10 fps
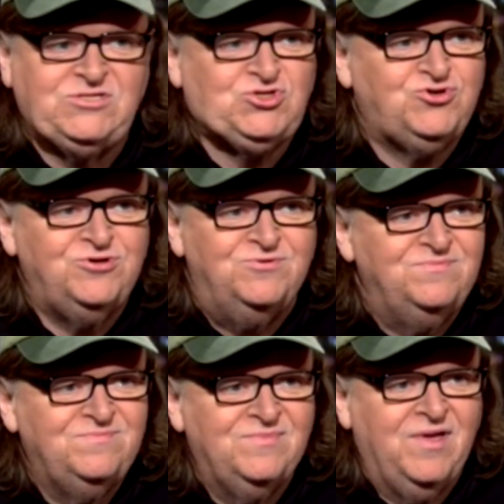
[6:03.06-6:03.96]
that's true.
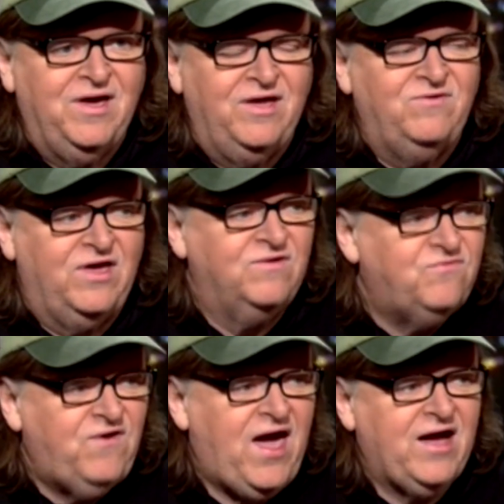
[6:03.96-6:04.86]
And in
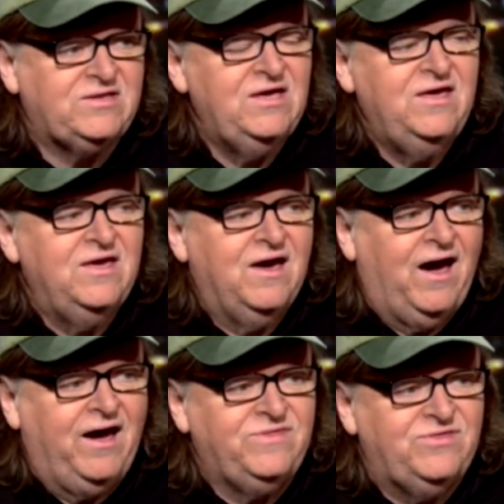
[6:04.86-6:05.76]
fact,
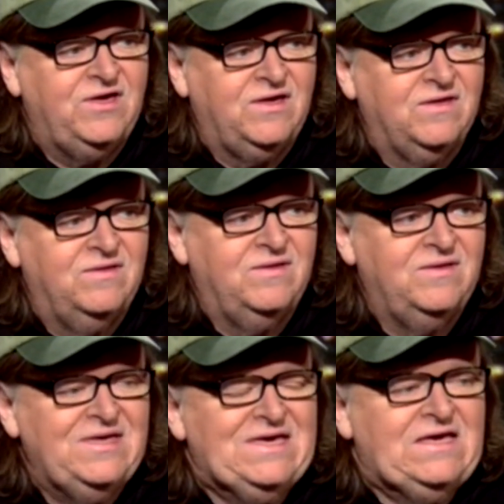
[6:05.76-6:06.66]
I think,
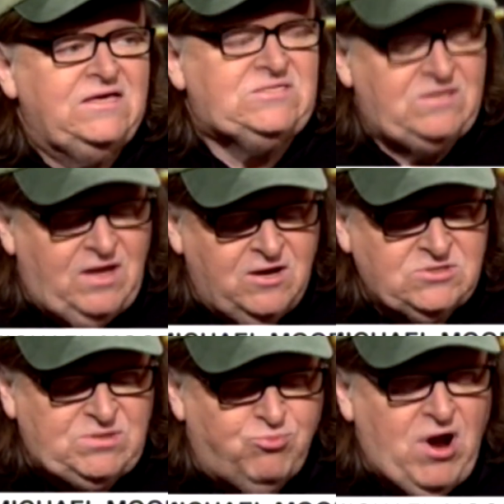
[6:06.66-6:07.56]
you see,
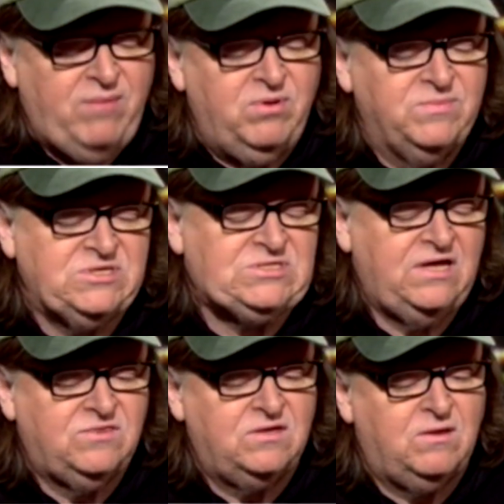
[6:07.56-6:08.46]
here's the problem, is
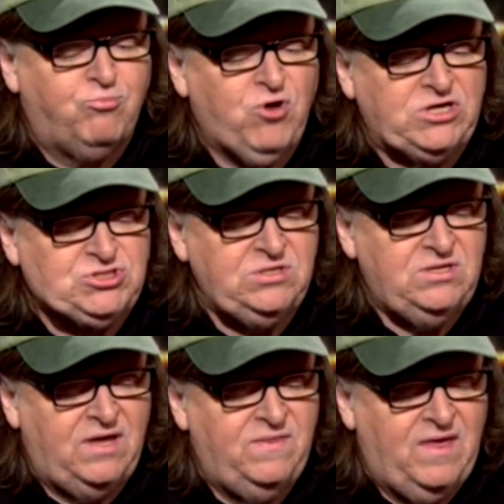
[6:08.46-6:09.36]
that the
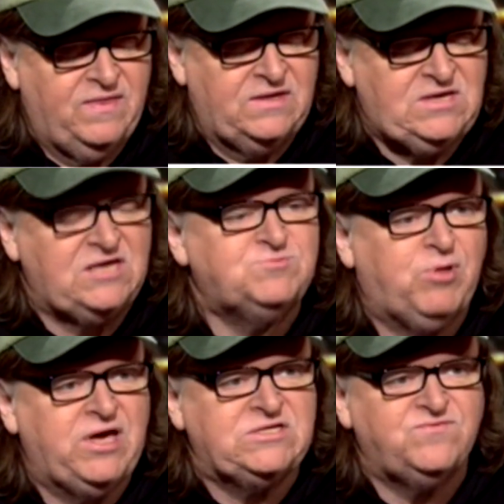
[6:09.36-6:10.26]
depression that takes
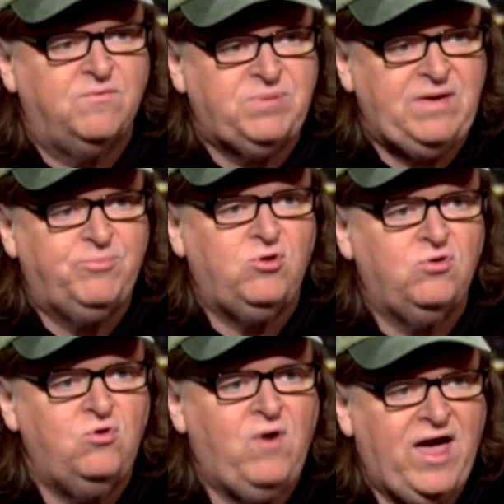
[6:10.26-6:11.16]
place from people
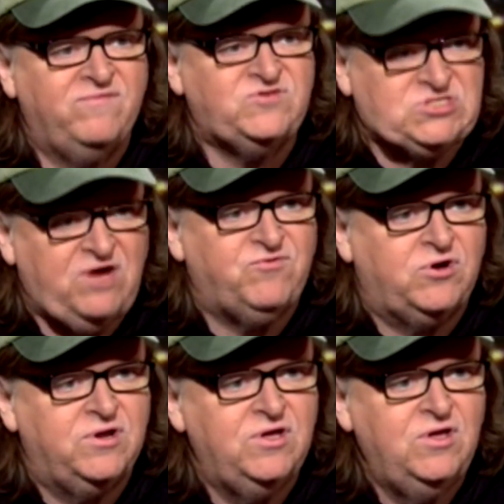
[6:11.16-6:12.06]
who have
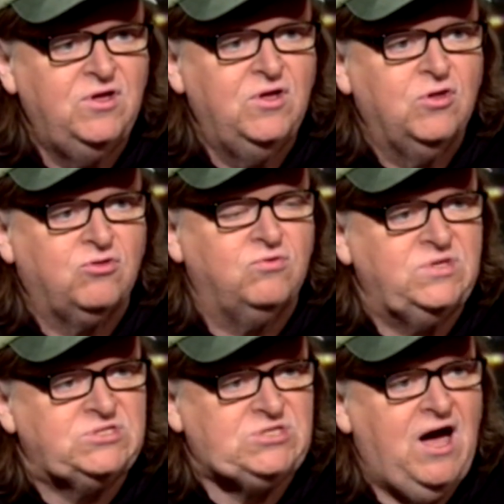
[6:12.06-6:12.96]
suffered through
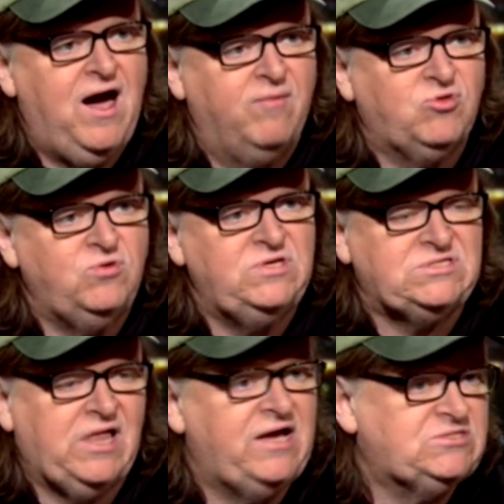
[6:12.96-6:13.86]
this time, through
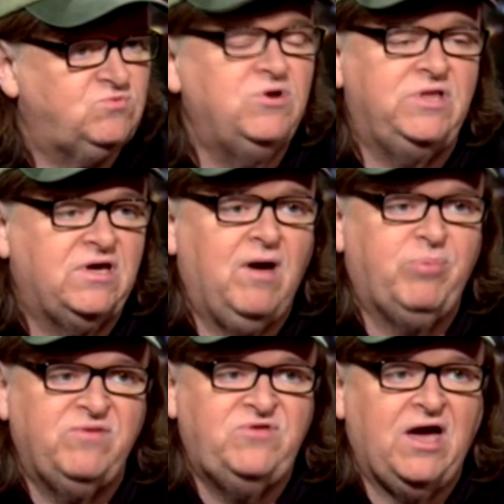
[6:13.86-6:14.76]
these last really
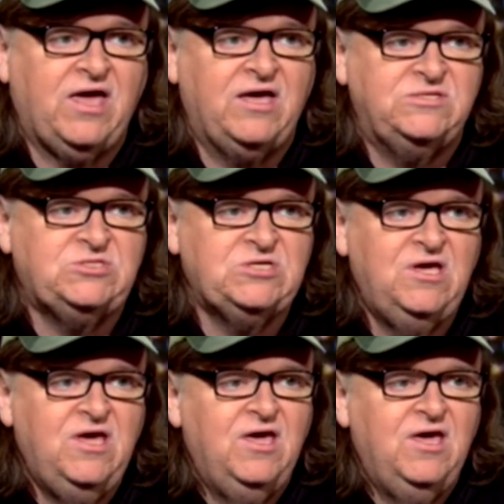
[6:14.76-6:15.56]
couple of decades,